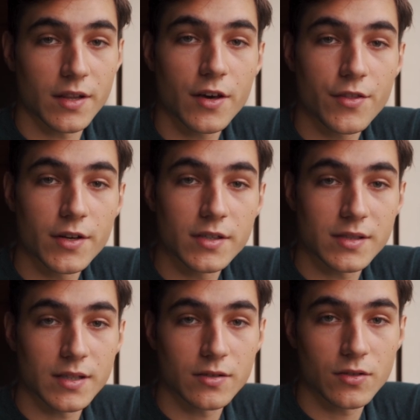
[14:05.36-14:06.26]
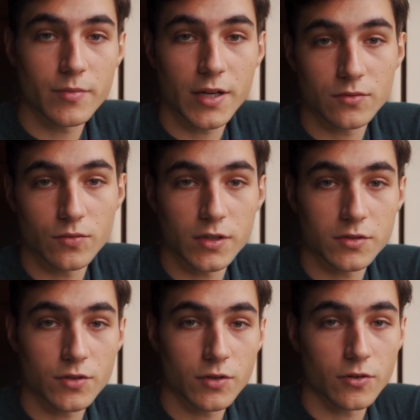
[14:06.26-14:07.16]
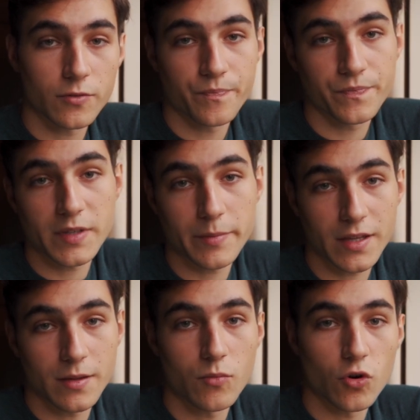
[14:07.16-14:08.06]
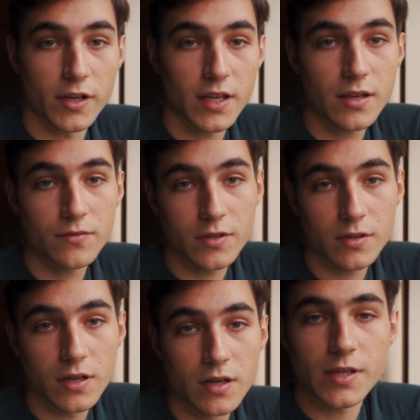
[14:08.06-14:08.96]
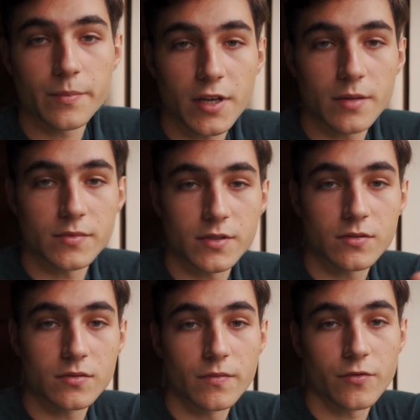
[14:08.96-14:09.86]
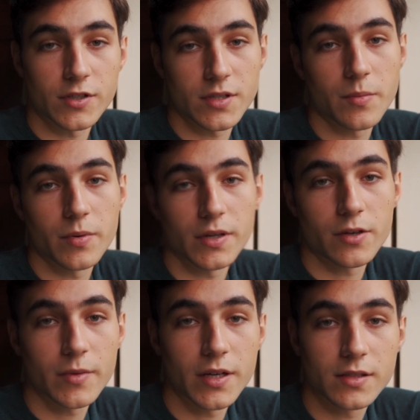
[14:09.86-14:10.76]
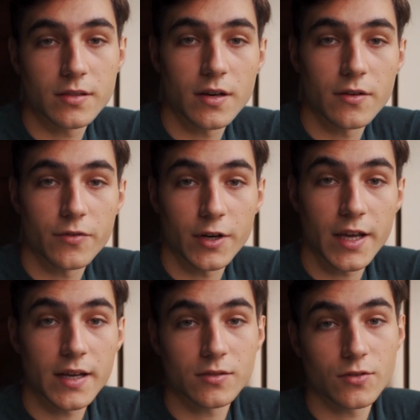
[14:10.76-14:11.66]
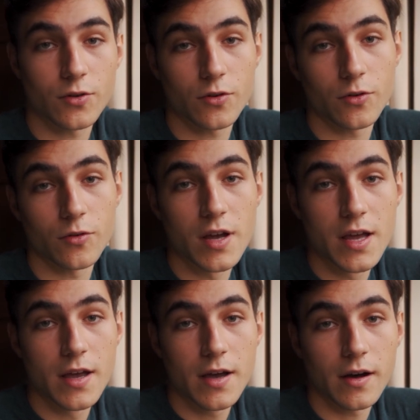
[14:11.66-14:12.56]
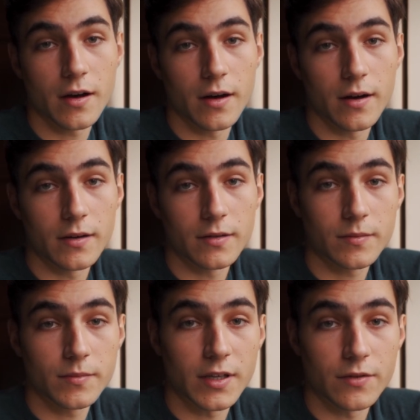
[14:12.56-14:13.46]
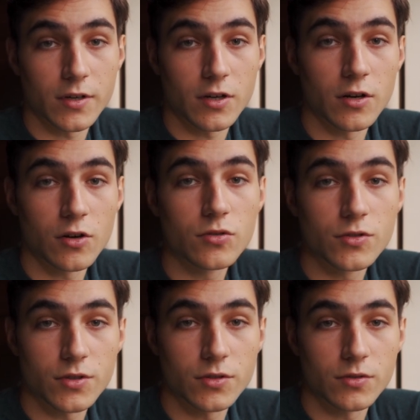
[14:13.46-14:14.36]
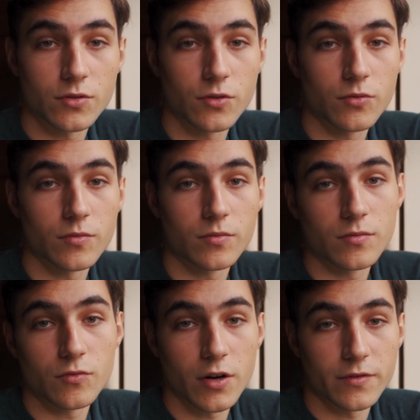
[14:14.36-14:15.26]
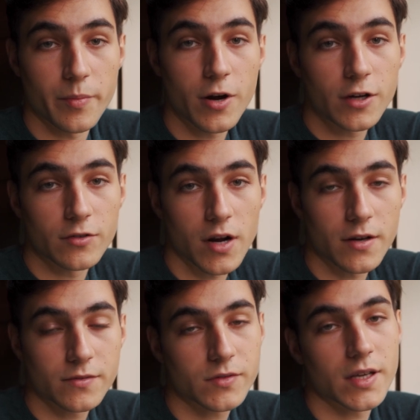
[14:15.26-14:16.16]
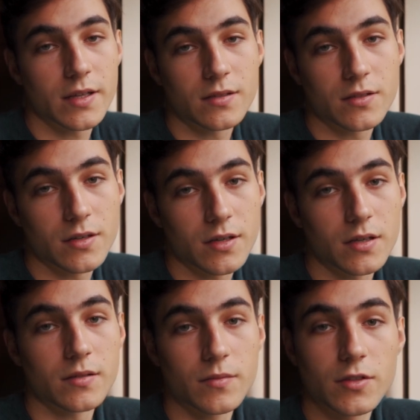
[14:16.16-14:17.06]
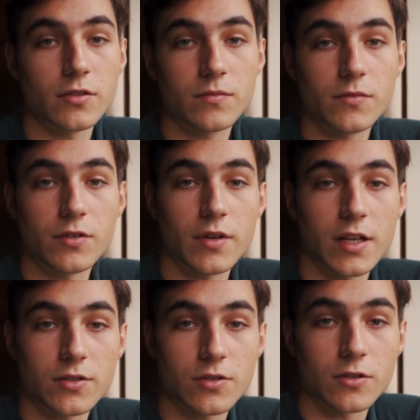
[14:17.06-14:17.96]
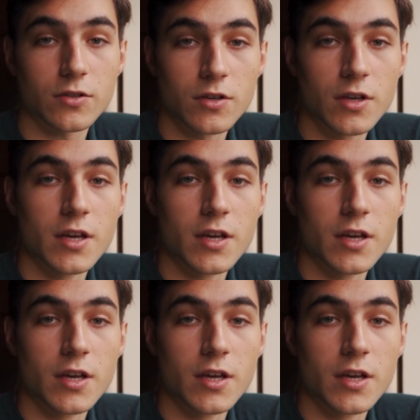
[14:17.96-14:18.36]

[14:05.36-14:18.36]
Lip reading: than others, and you might want to make them more even. Sometimes, for example, you might forget to give a conclusion to one of the paragraphs, and you really should